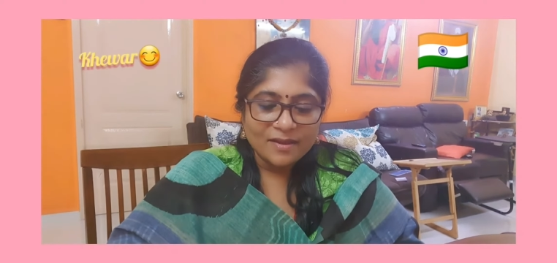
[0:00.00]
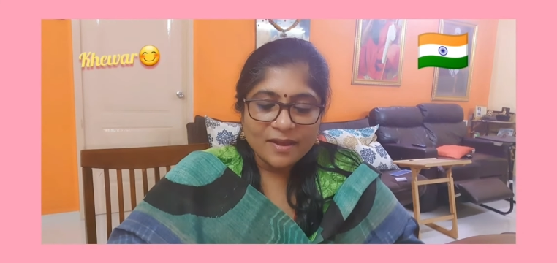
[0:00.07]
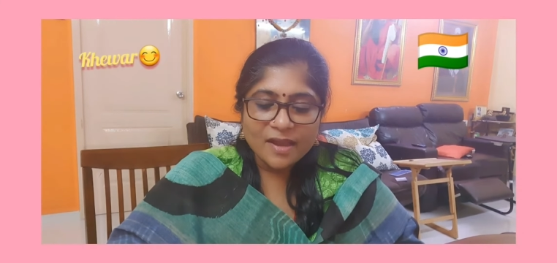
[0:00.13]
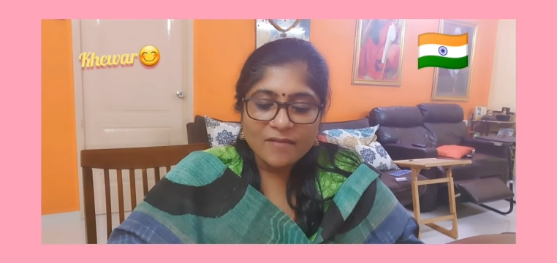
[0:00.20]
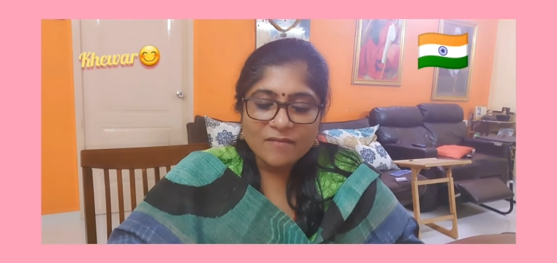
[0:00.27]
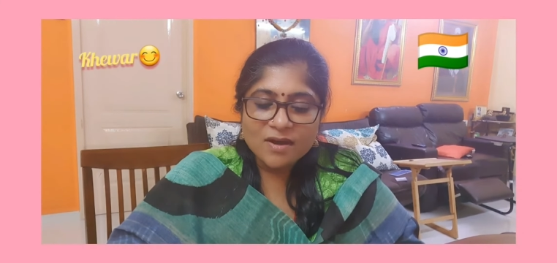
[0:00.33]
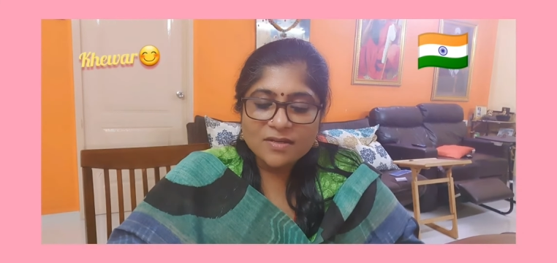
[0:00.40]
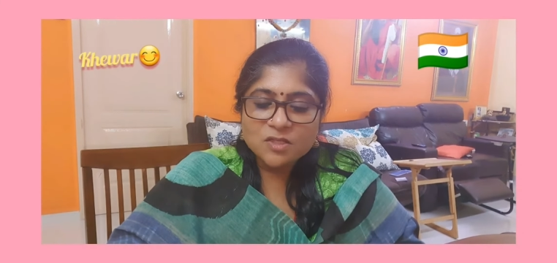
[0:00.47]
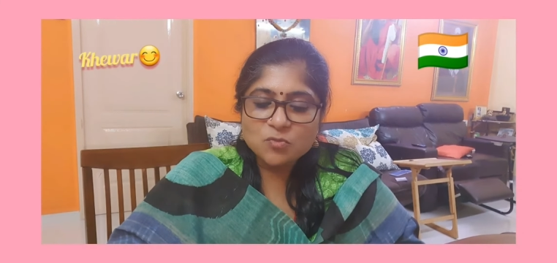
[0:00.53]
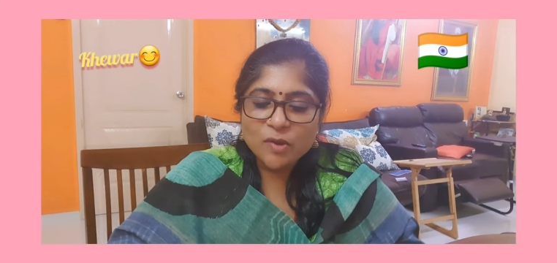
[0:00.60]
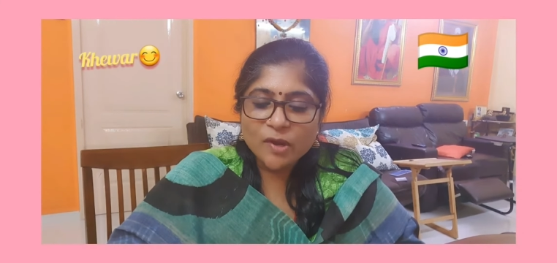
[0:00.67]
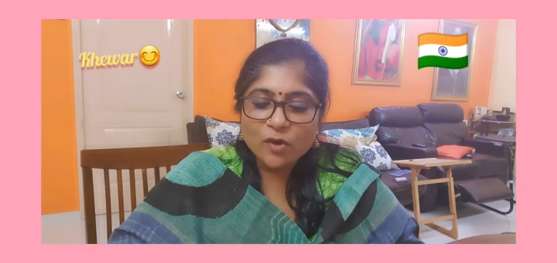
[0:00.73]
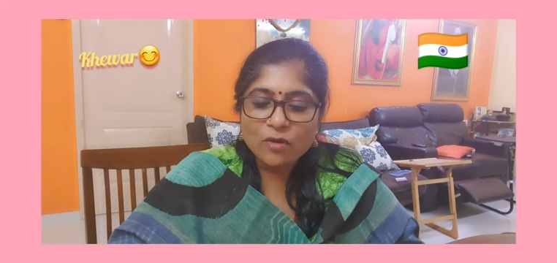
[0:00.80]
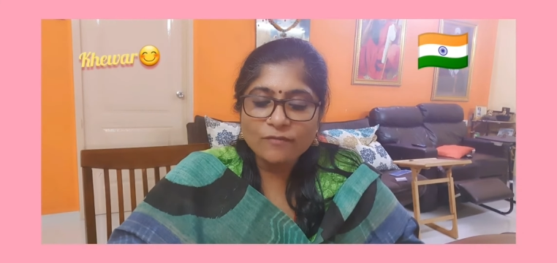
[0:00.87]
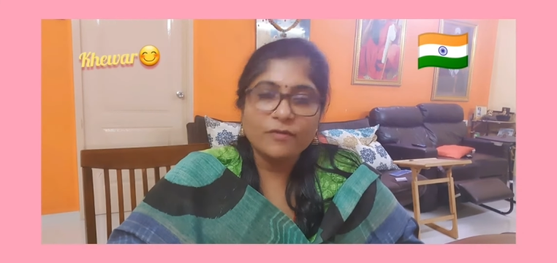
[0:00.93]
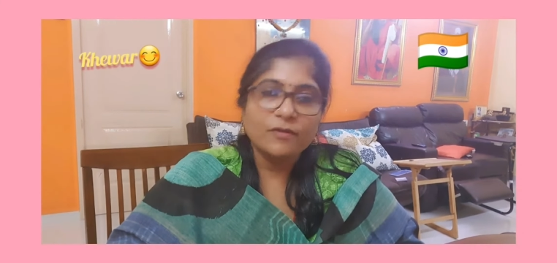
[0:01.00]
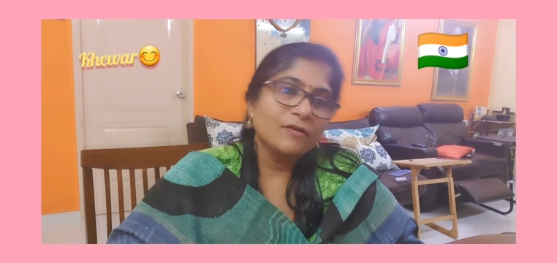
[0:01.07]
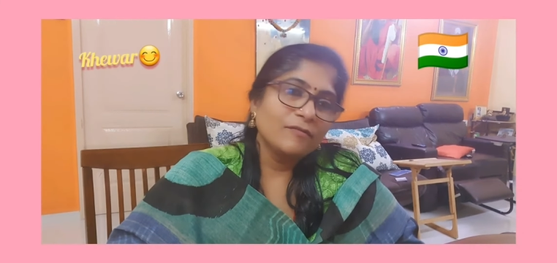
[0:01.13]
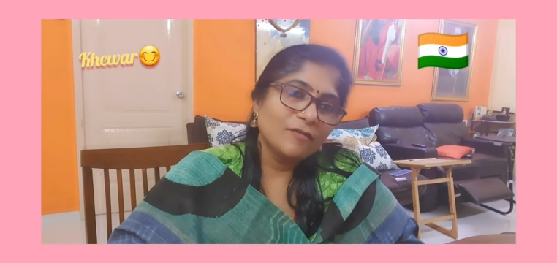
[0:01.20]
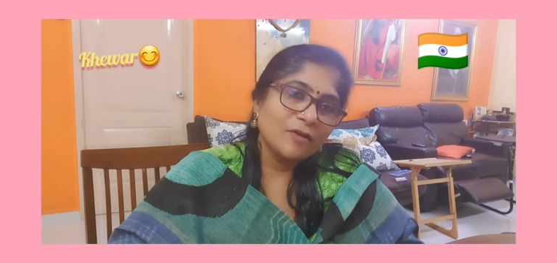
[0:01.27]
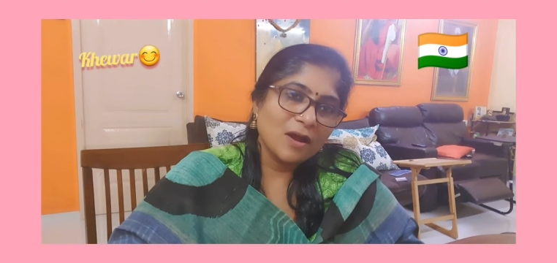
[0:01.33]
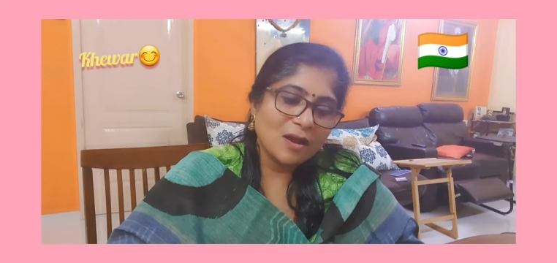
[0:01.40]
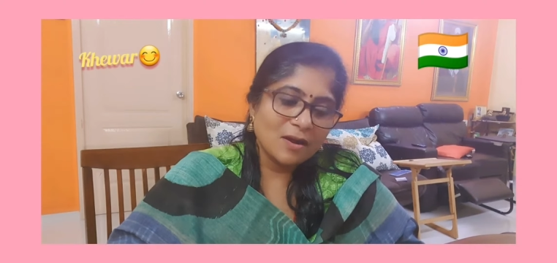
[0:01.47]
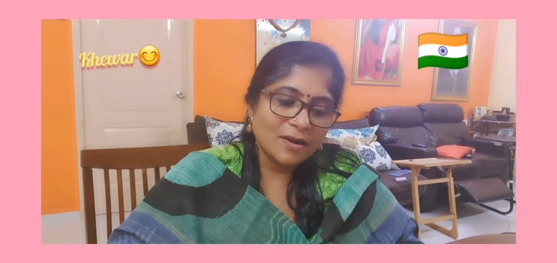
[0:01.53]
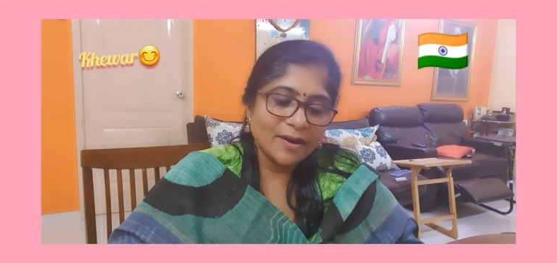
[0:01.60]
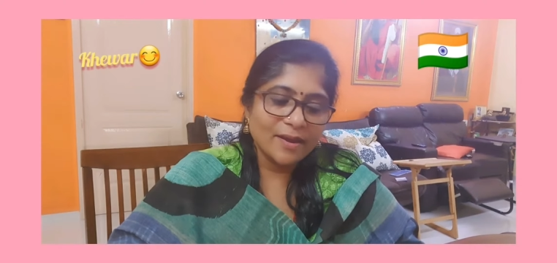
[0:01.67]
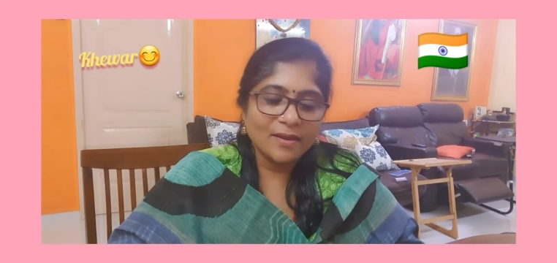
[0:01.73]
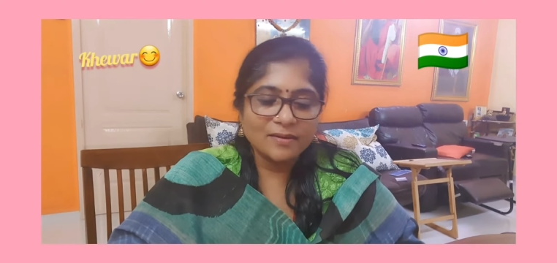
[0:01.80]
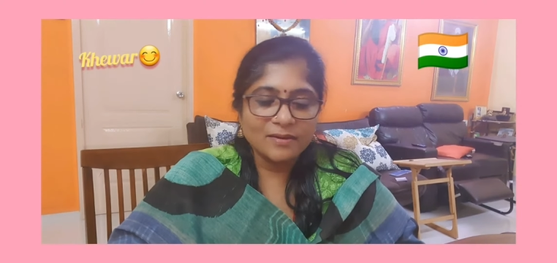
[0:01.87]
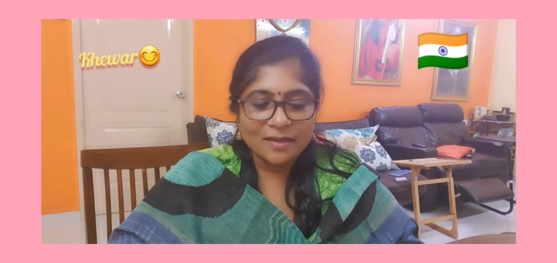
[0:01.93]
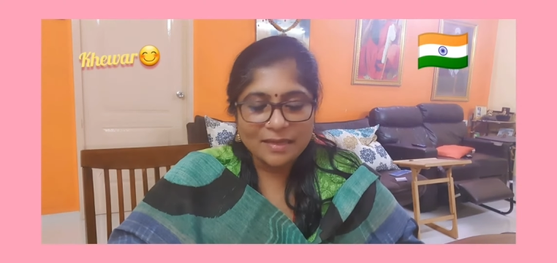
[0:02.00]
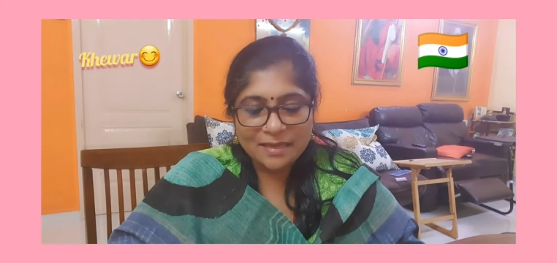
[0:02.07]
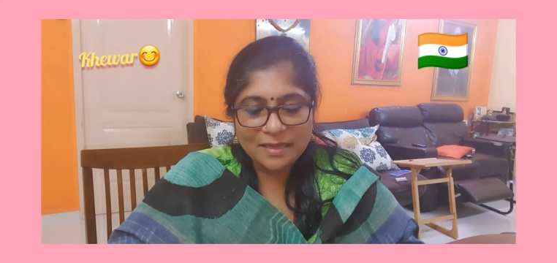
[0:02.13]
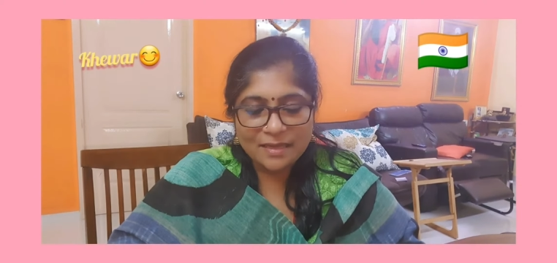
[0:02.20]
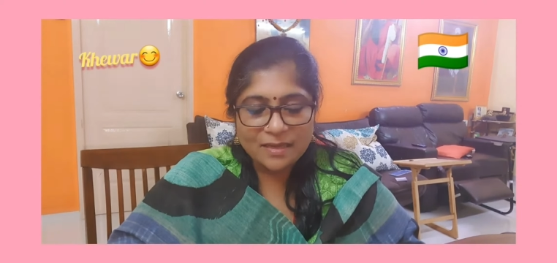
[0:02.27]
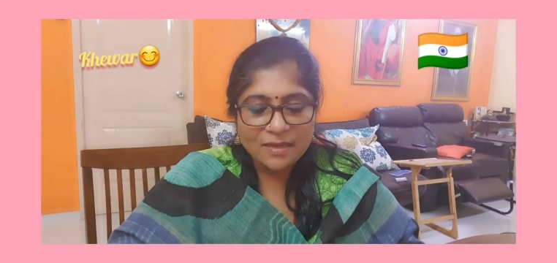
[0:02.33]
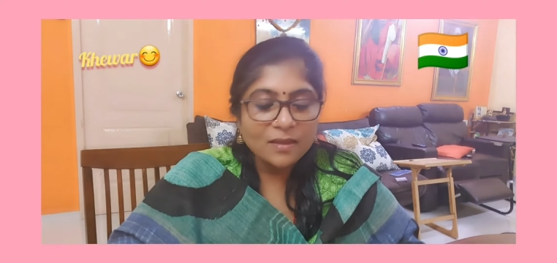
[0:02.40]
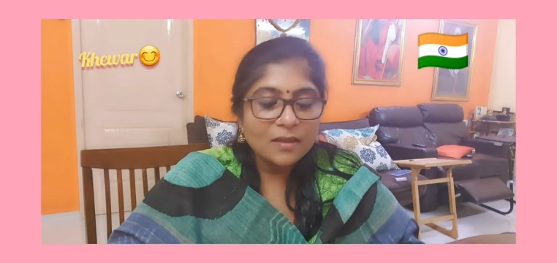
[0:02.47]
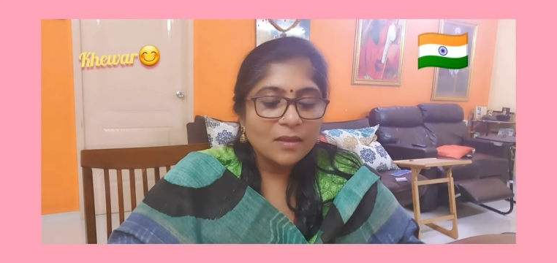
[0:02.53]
Ghewar is made of flour again, ghee,